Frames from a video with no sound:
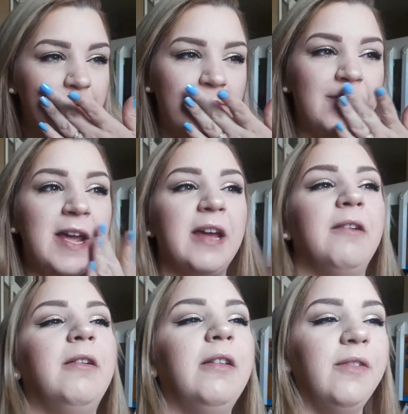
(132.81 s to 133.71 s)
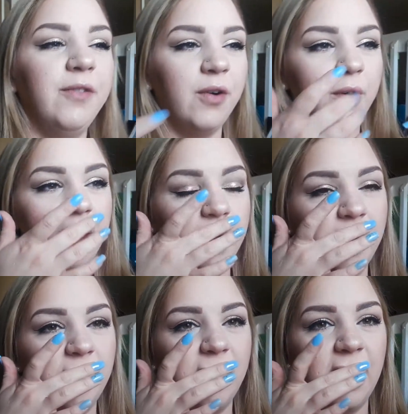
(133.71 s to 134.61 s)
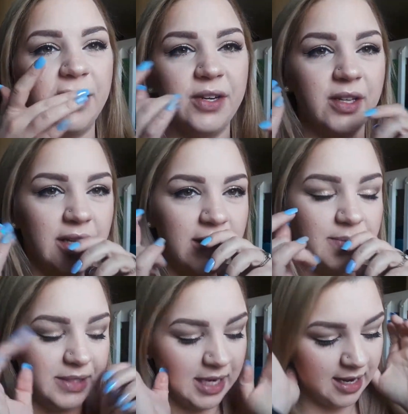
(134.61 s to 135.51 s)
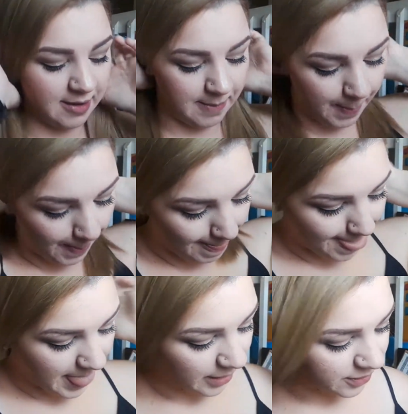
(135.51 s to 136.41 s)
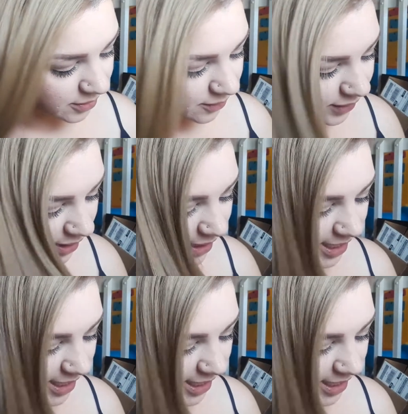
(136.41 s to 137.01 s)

veil of oil on your lips, and those are really